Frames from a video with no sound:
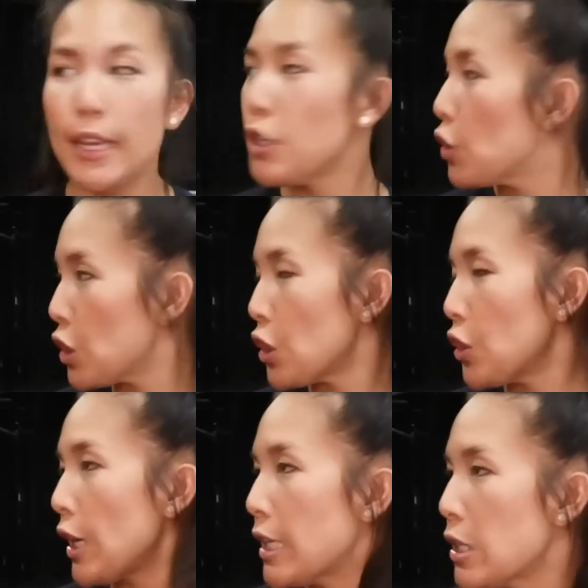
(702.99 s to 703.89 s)
Then you can turn
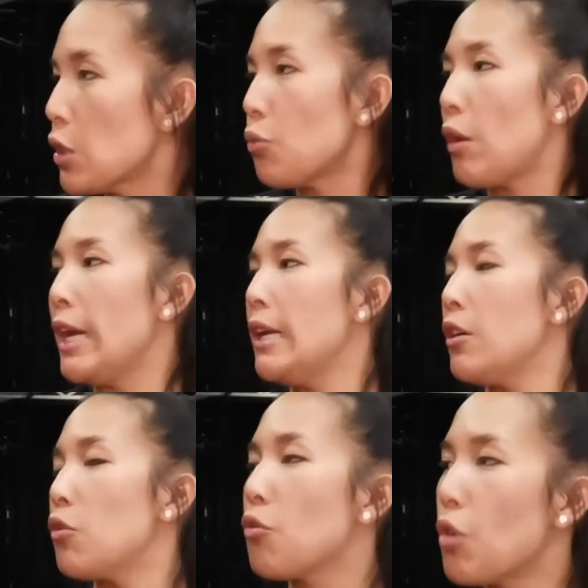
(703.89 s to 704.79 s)
your head to the
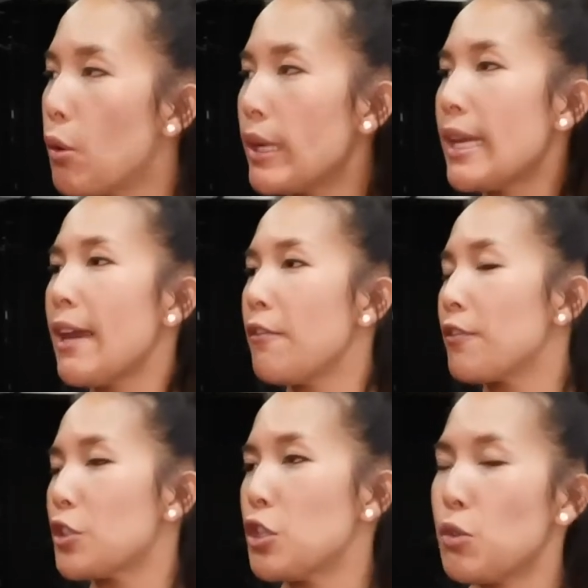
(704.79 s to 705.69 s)
right, row again
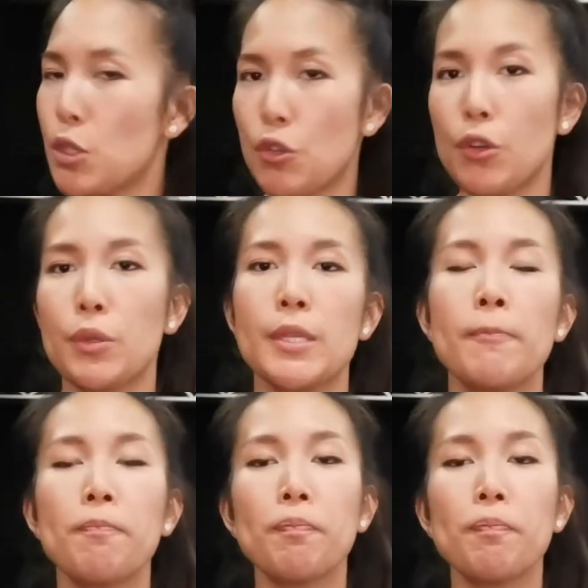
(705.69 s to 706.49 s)
for 2 strokes.